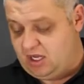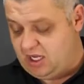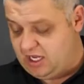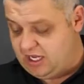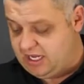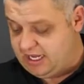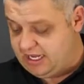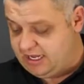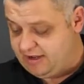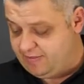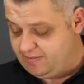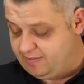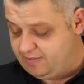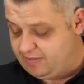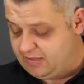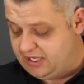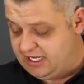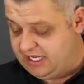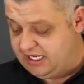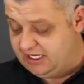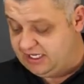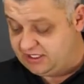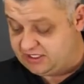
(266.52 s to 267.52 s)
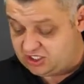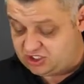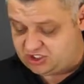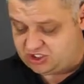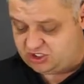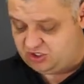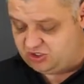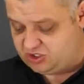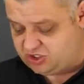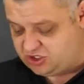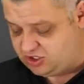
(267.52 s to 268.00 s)
In
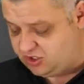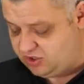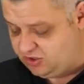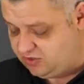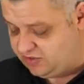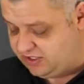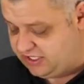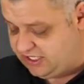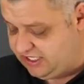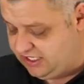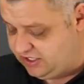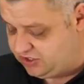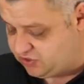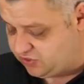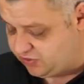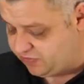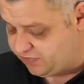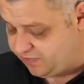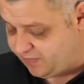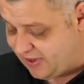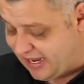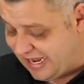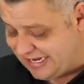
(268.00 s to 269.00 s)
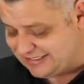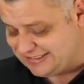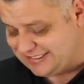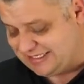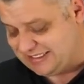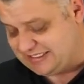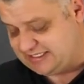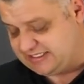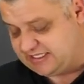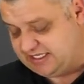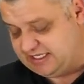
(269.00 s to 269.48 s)
addition to the sort of pat
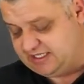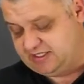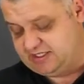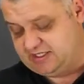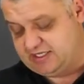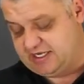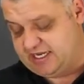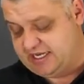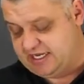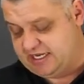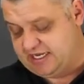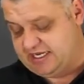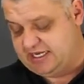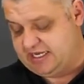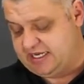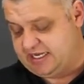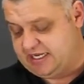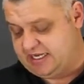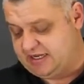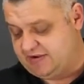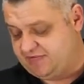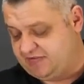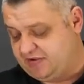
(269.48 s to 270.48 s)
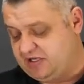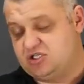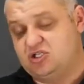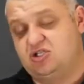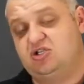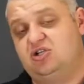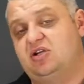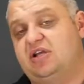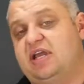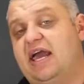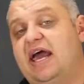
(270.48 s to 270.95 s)
testing
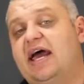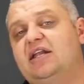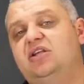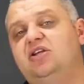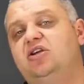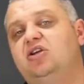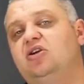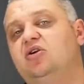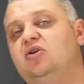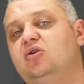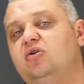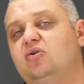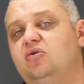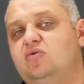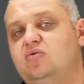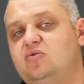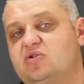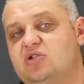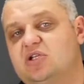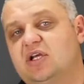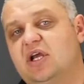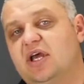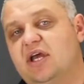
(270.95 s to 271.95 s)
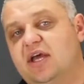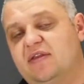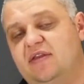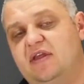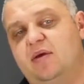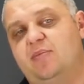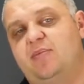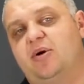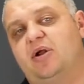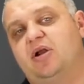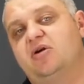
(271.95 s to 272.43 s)
features, you can use
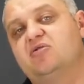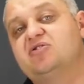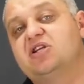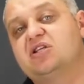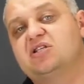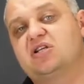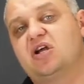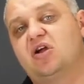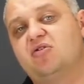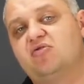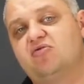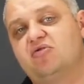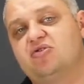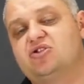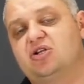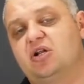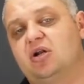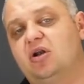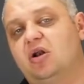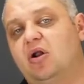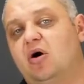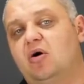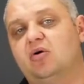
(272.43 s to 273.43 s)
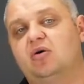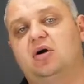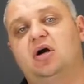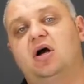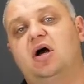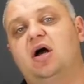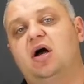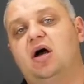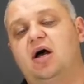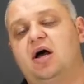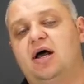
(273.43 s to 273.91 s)
the Apollo 600 to log
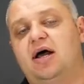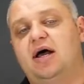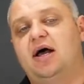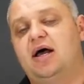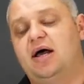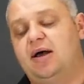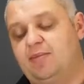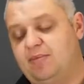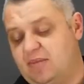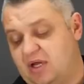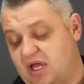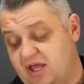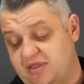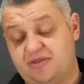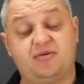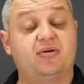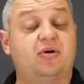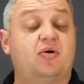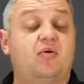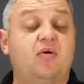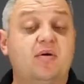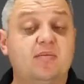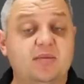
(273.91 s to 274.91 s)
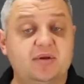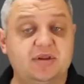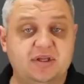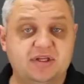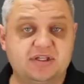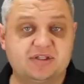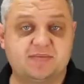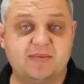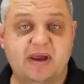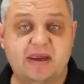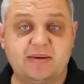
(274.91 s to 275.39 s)
other equipment
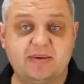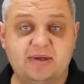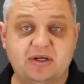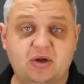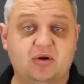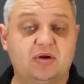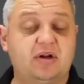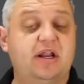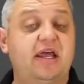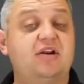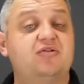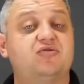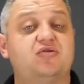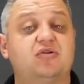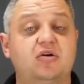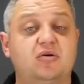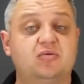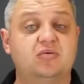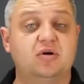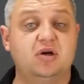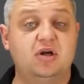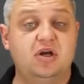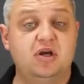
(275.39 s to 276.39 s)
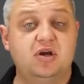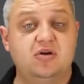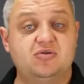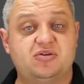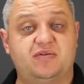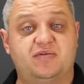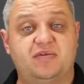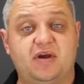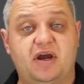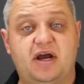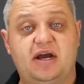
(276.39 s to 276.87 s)
that is maybe non-electrical.
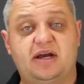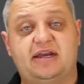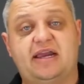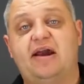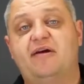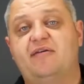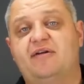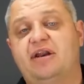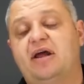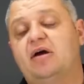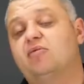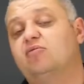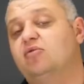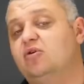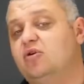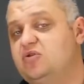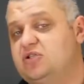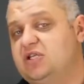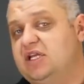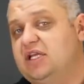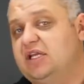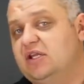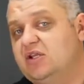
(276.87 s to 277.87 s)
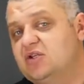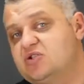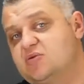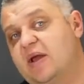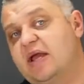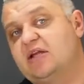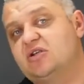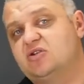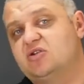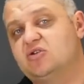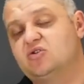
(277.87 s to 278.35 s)
So if you are carrying out routine
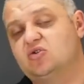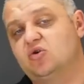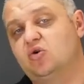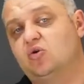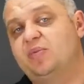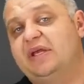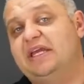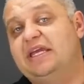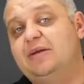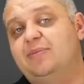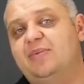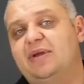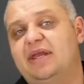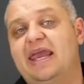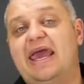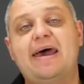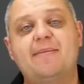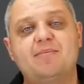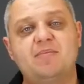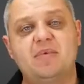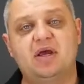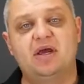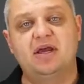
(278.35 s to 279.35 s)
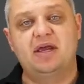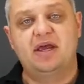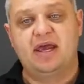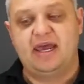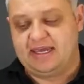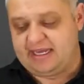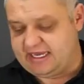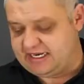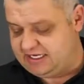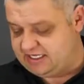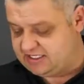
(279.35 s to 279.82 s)
inspections or PPM,
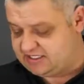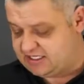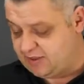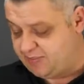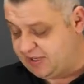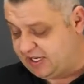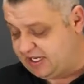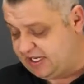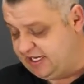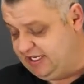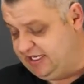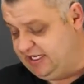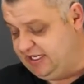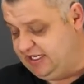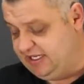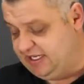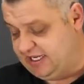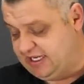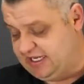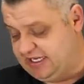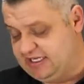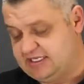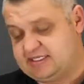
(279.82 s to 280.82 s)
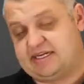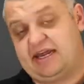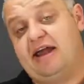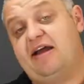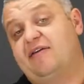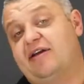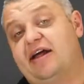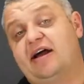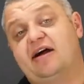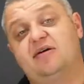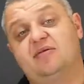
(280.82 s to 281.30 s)
again, this typically is
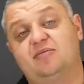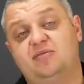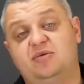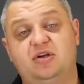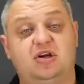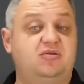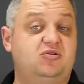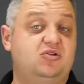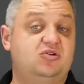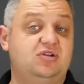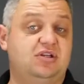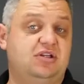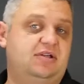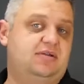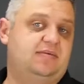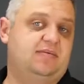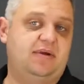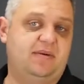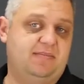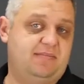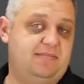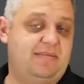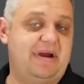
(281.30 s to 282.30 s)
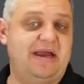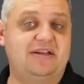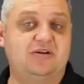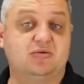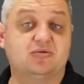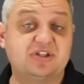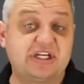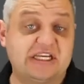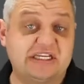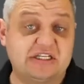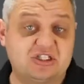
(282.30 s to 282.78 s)
carried out using
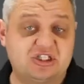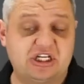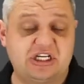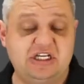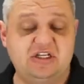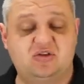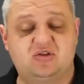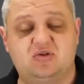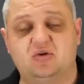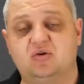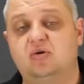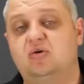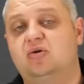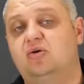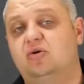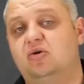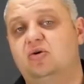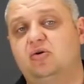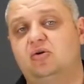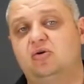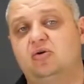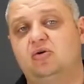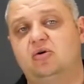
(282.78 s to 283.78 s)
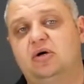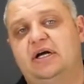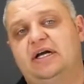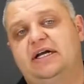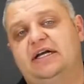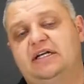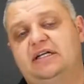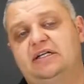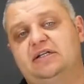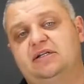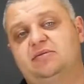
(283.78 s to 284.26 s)
manual tick sheets or
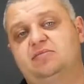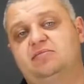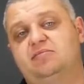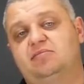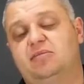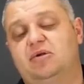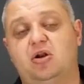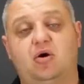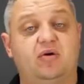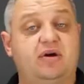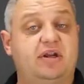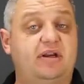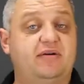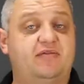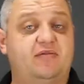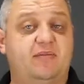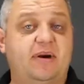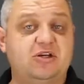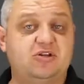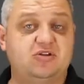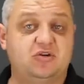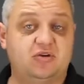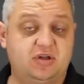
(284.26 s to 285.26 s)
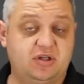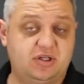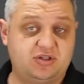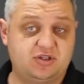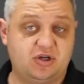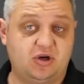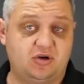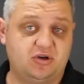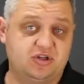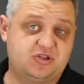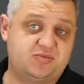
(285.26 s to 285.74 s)
logging information on a
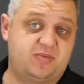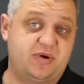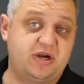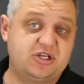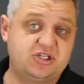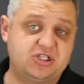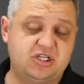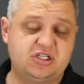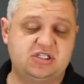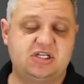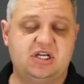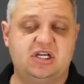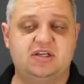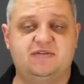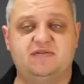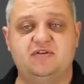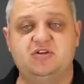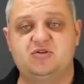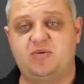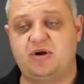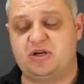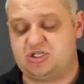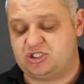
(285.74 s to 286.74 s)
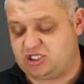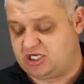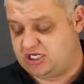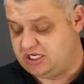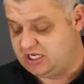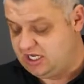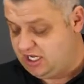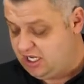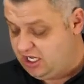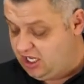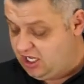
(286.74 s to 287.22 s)
spreadsheet, CSV
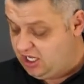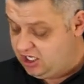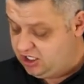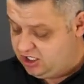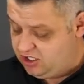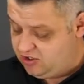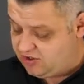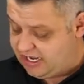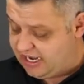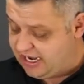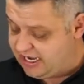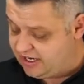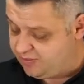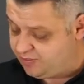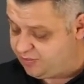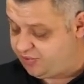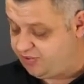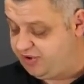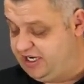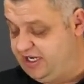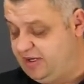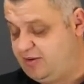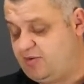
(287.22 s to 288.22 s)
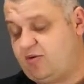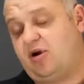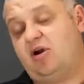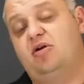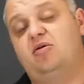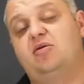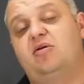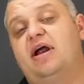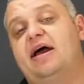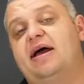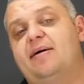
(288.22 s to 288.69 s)
spreadsheet. You can
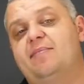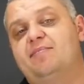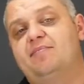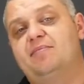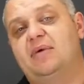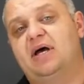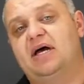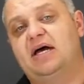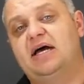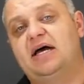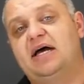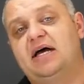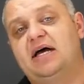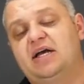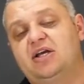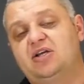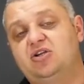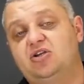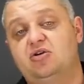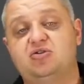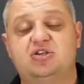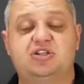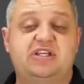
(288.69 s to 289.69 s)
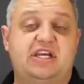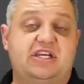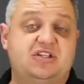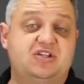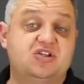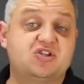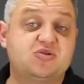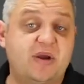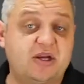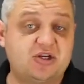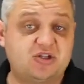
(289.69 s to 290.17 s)
pre-program user
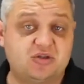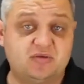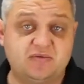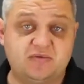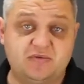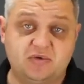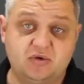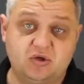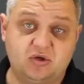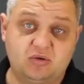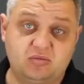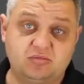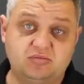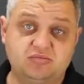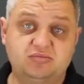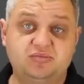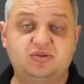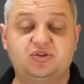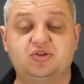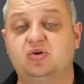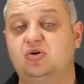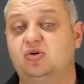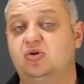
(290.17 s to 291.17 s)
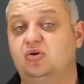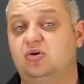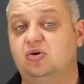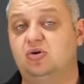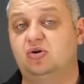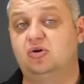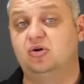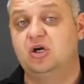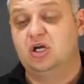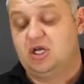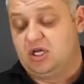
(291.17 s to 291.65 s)
test inspection forms
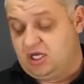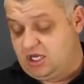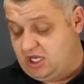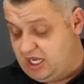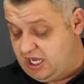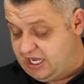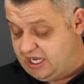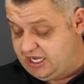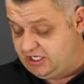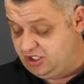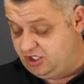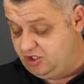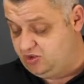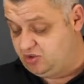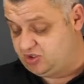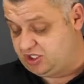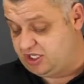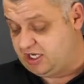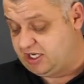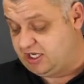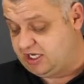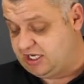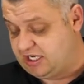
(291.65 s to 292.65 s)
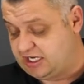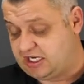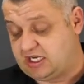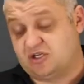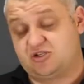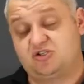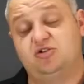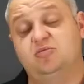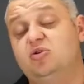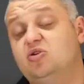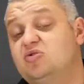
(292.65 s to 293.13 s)
or
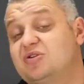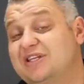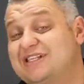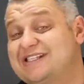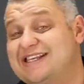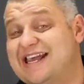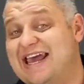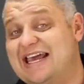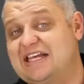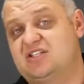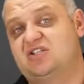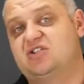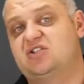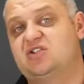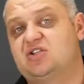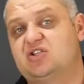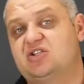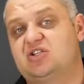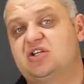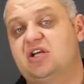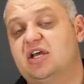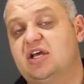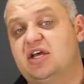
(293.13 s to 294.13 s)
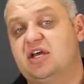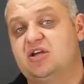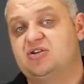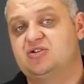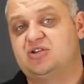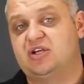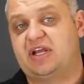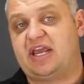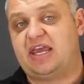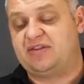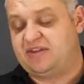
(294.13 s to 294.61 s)
custom user tests.
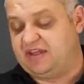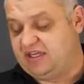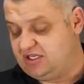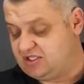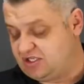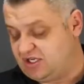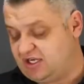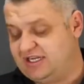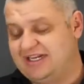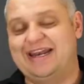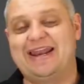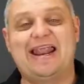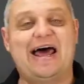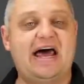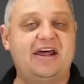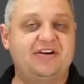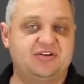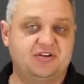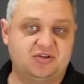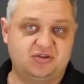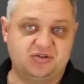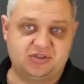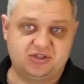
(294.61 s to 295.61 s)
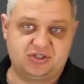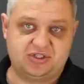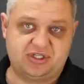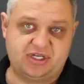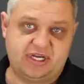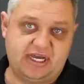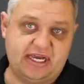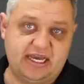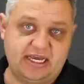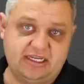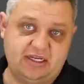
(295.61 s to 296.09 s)
So again, things like
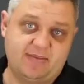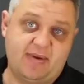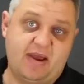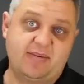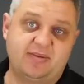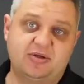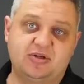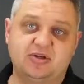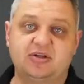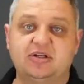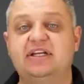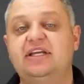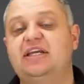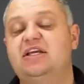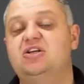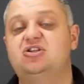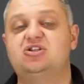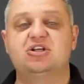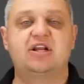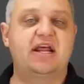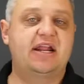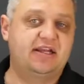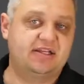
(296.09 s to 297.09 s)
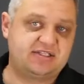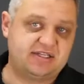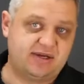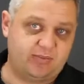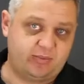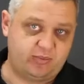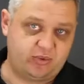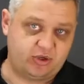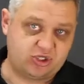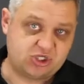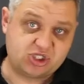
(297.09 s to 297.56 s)
ladders, you may be doing Legionella
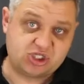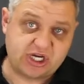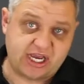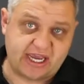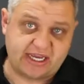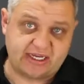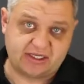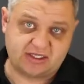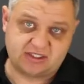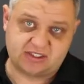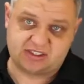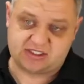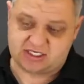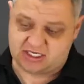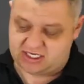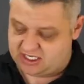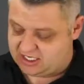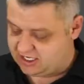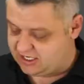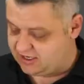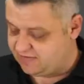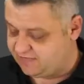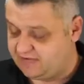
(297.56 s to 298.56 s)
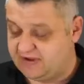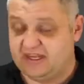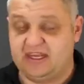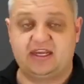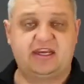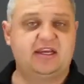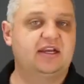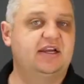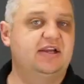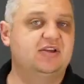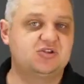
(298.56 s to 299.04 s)
temperature checks,
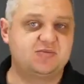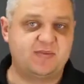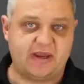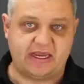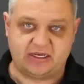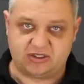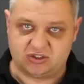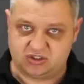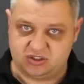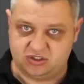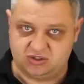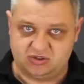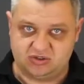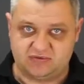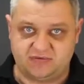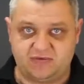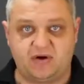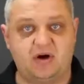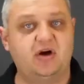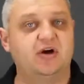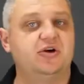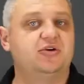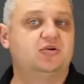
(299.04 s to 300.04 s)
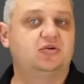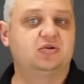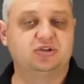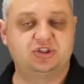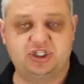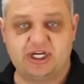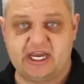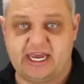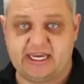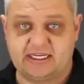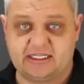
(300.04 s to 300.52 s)
vehicle inspections, fire door
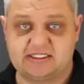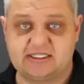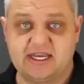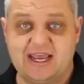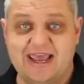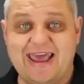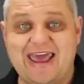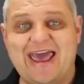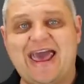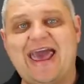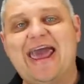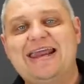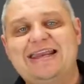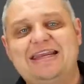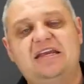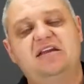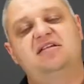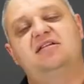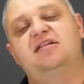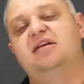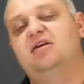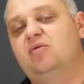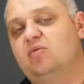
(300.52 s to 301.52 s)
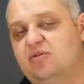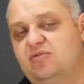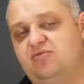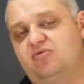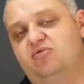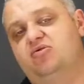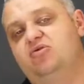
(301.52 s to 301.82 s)
checks, anything with